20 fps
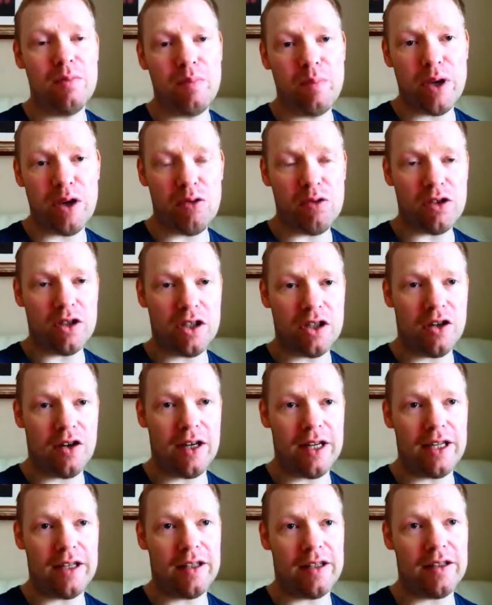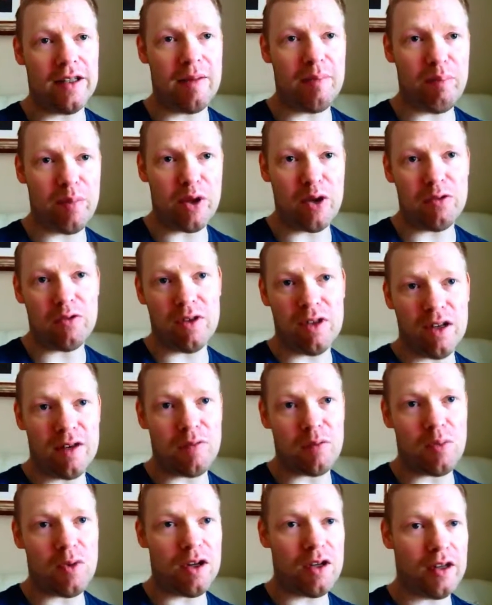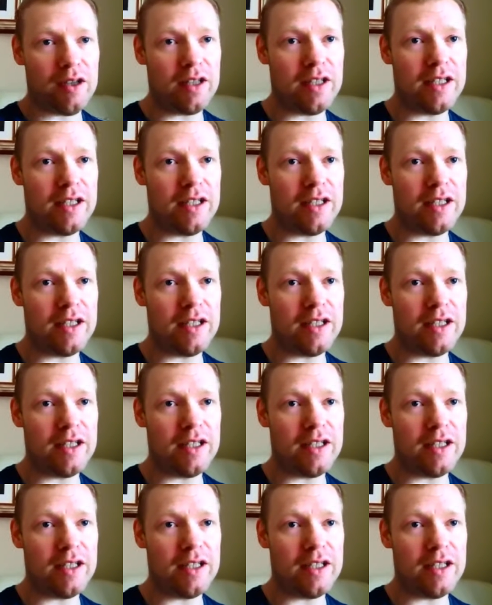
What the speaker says: build a site then build another one,